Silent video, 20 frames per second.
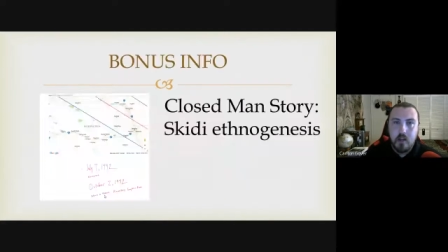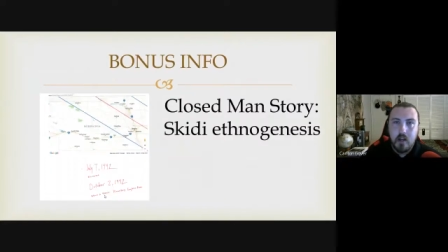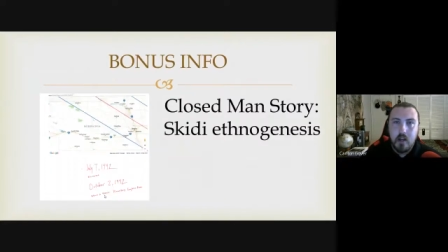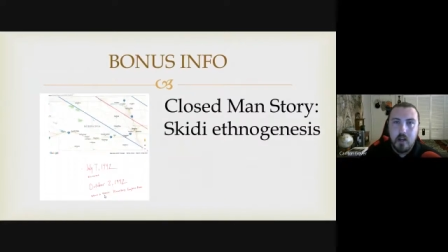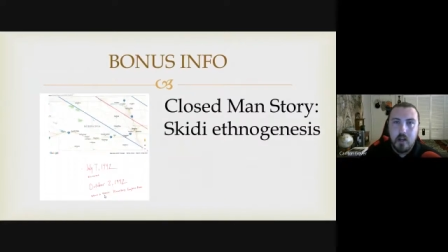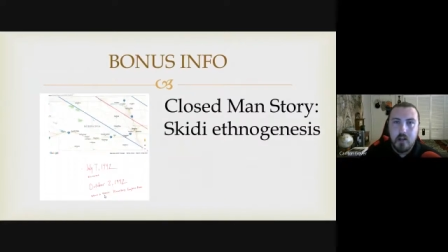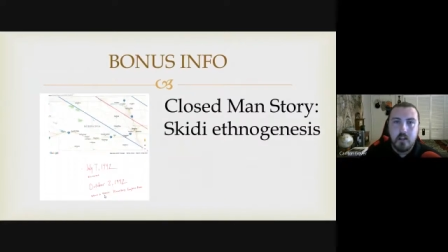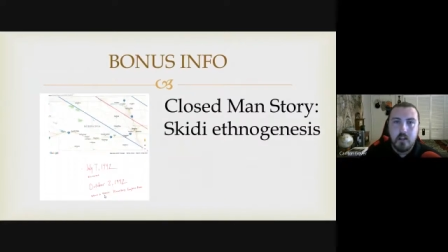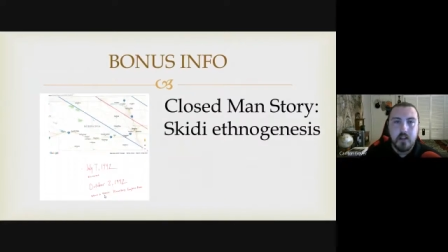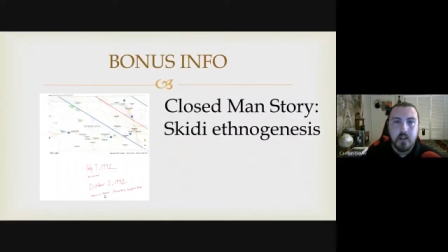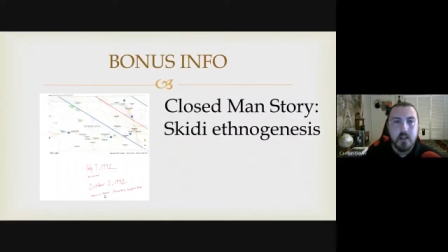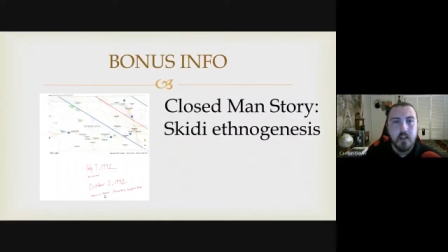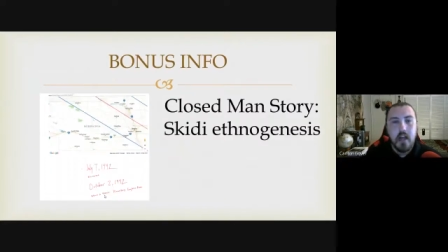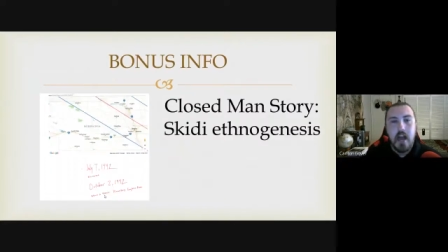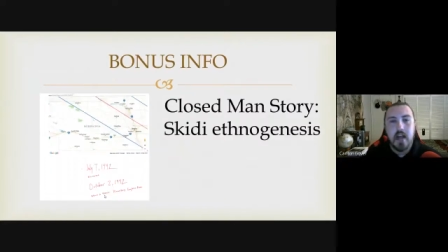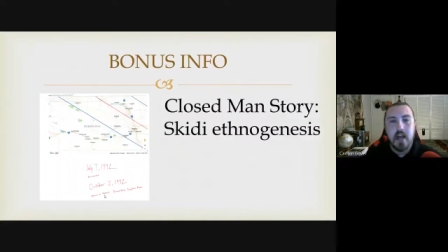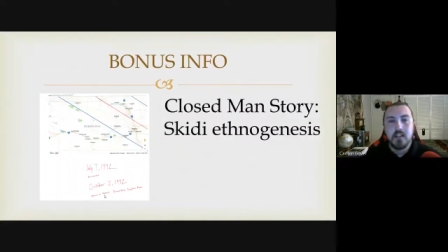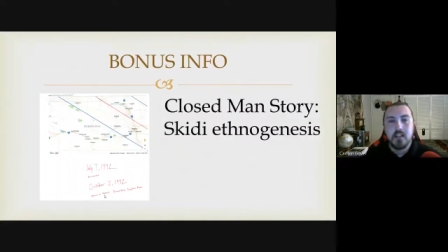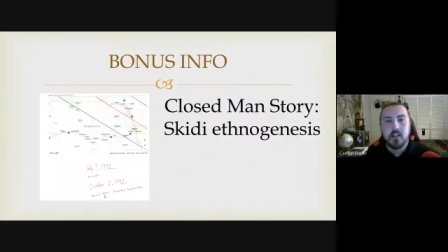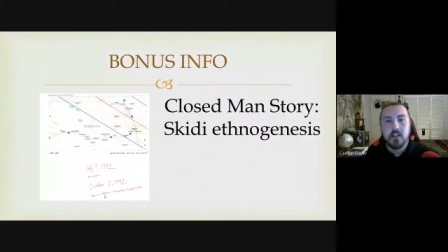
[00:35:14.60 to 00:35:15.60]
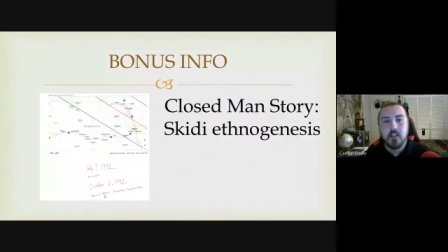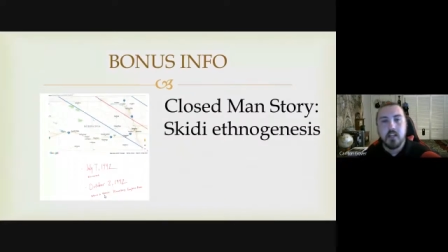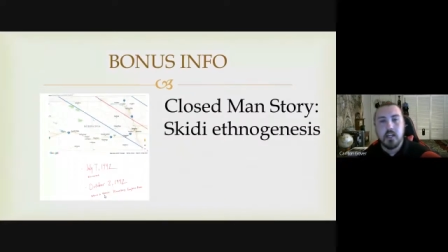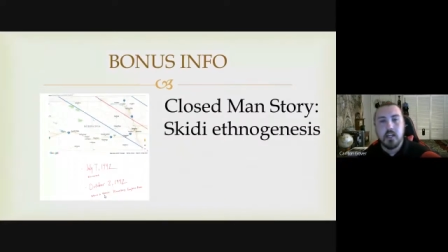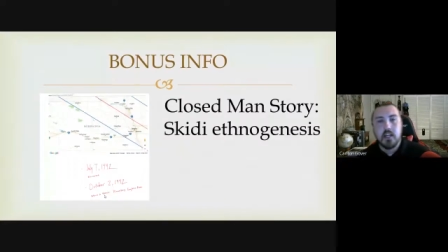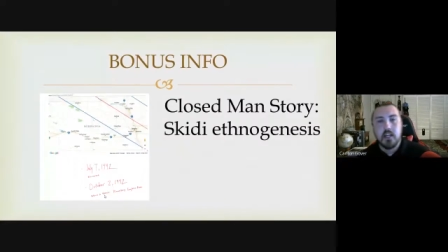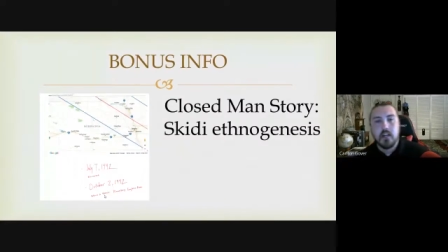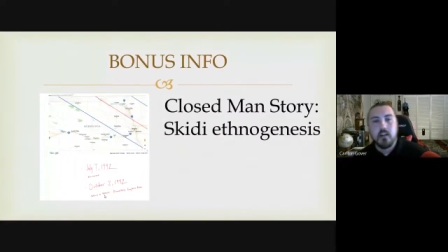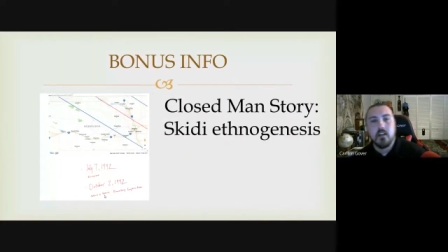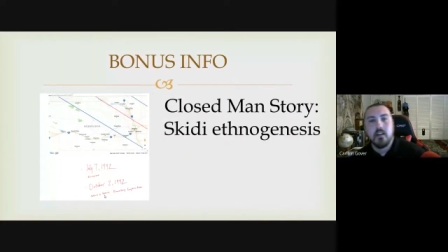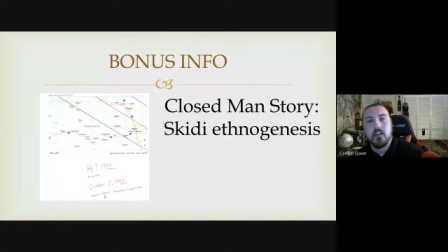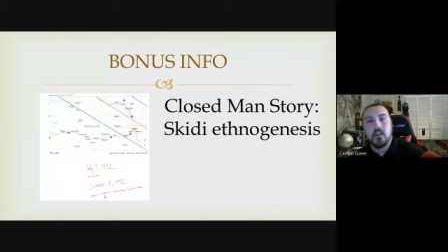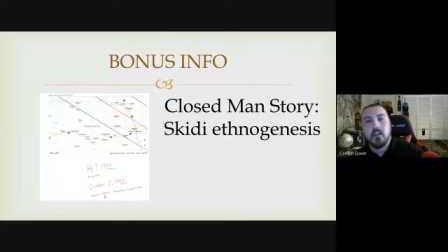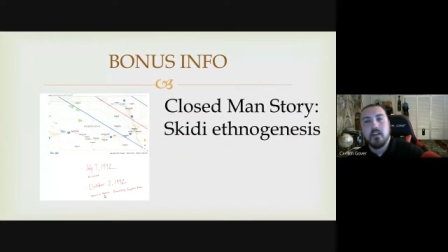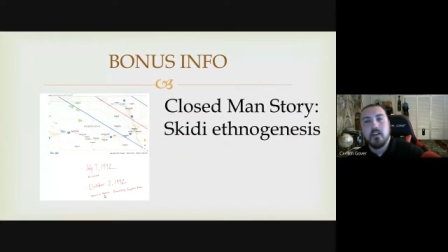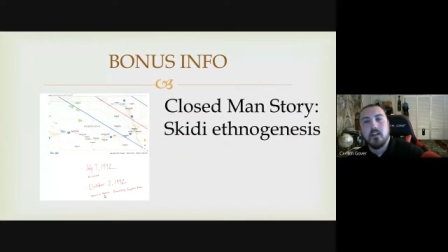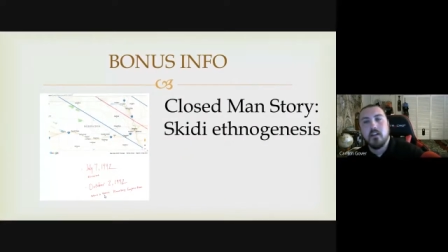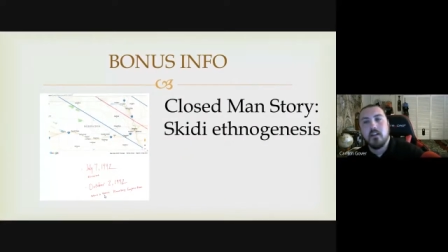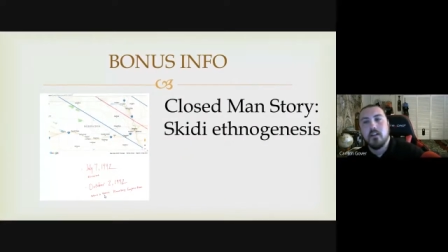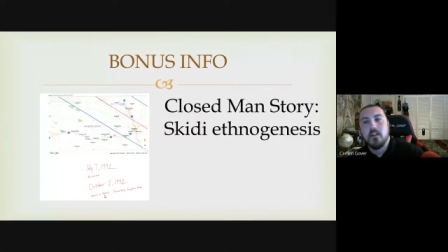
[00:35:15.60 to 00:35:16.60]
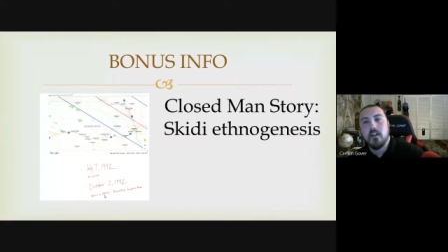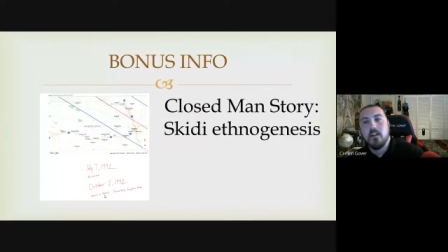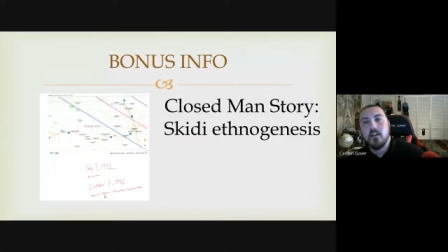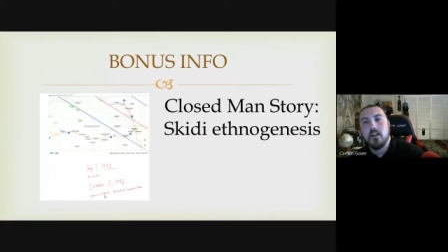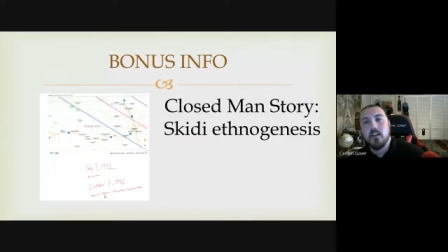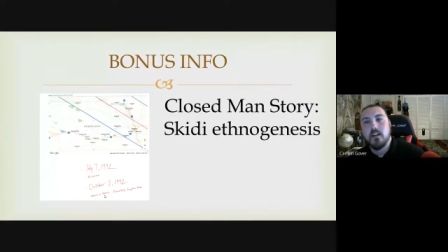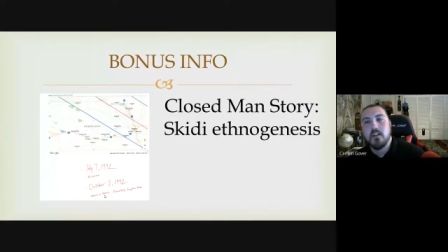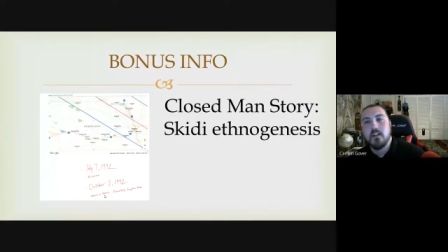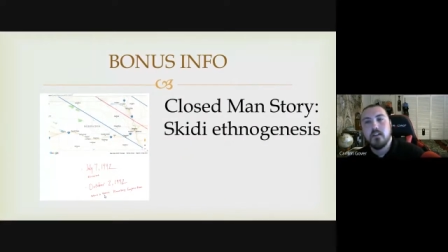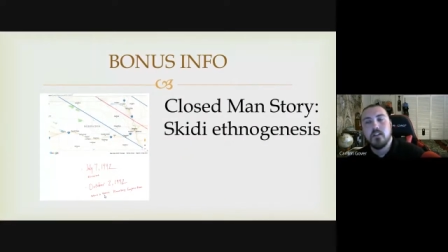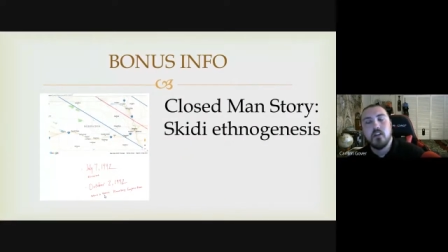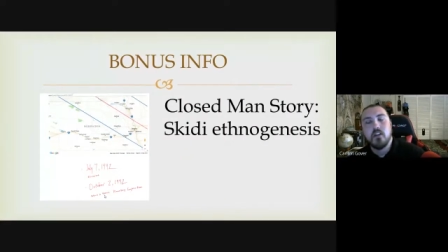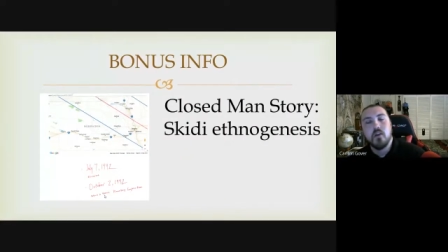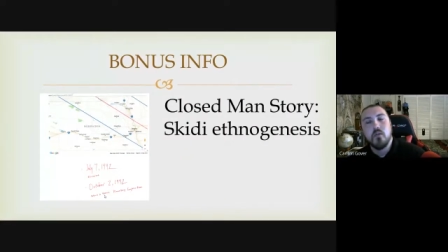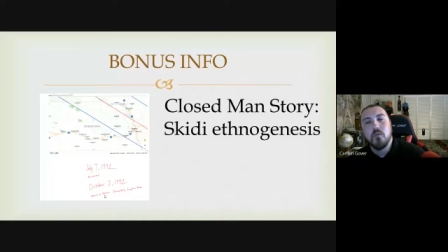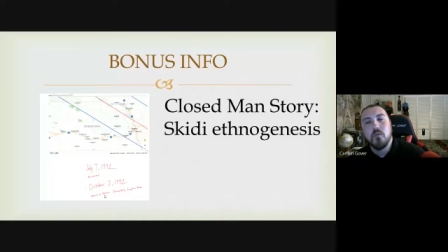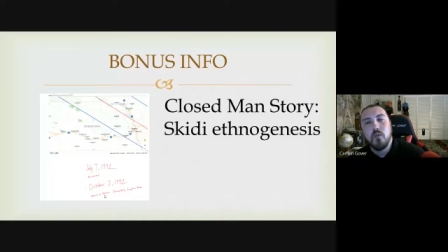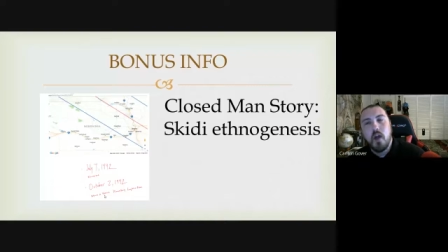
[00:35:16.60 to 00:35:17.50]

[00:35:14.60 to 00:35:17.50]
and then lastly, so